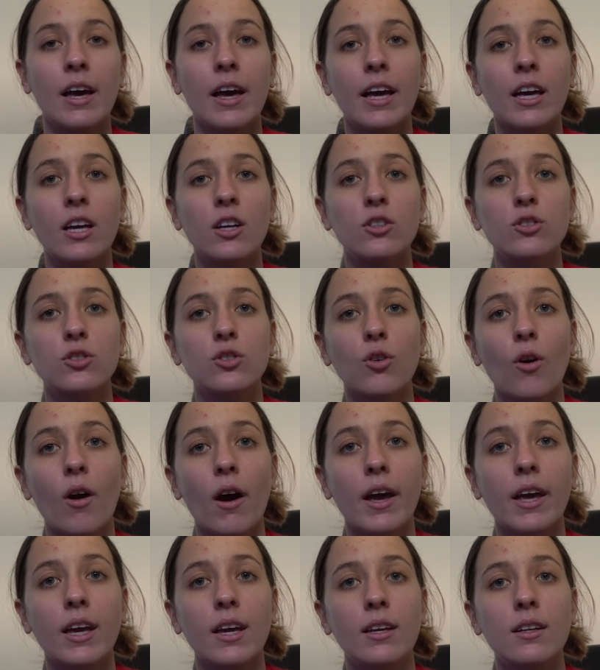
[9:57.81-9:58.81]
and
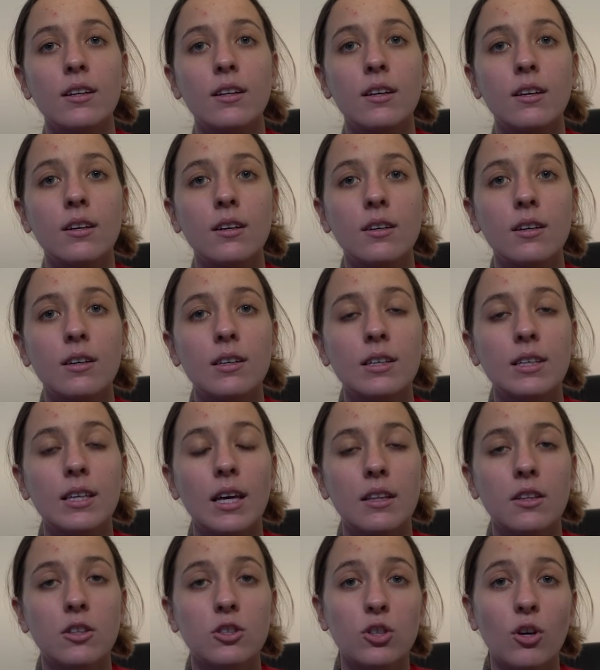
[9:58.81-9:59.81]
try and
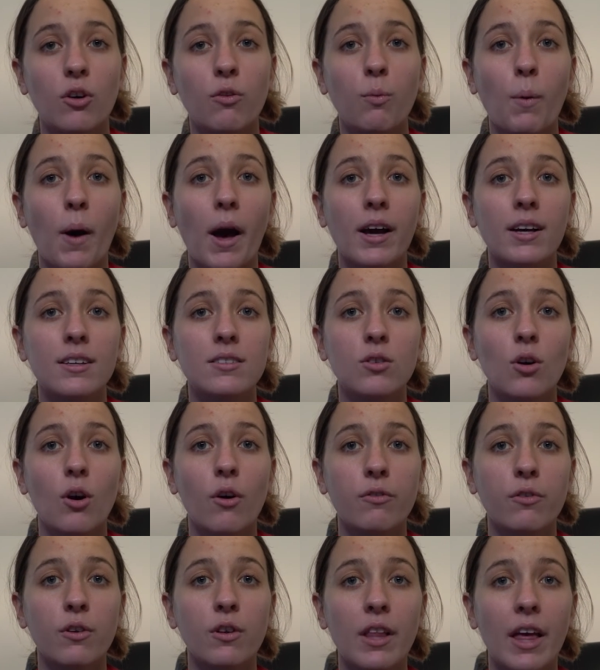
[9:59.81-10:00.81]
get the soft wax
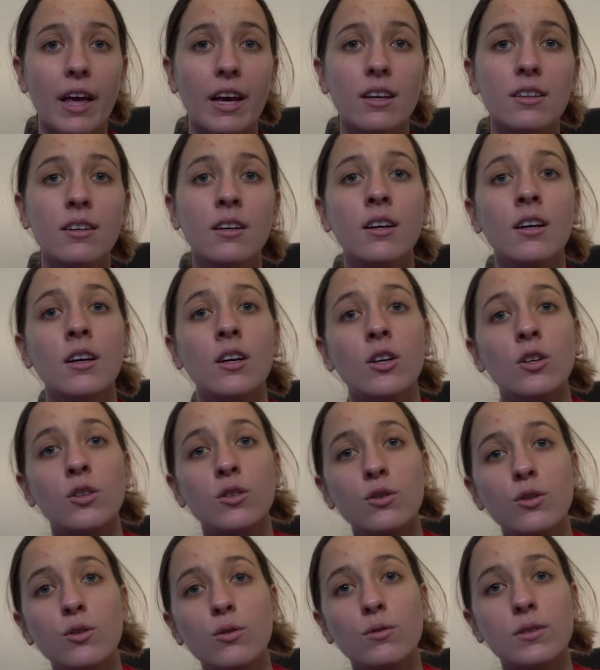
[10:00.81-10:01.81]
off your leg
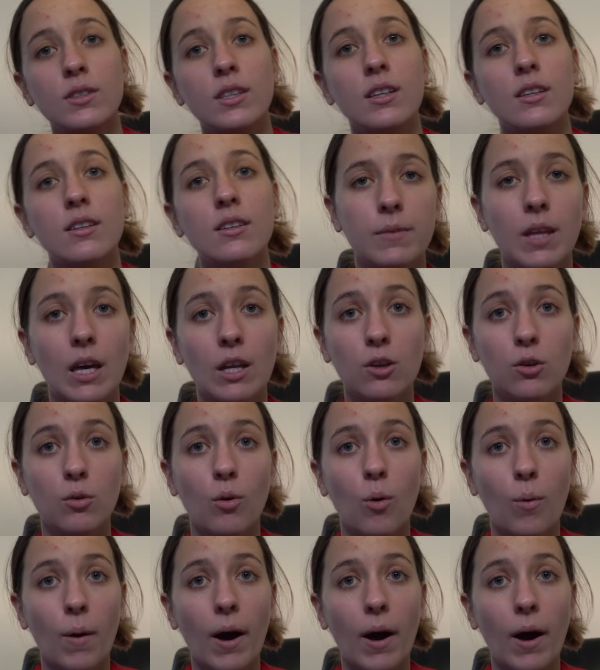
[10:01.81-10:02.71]
using that newer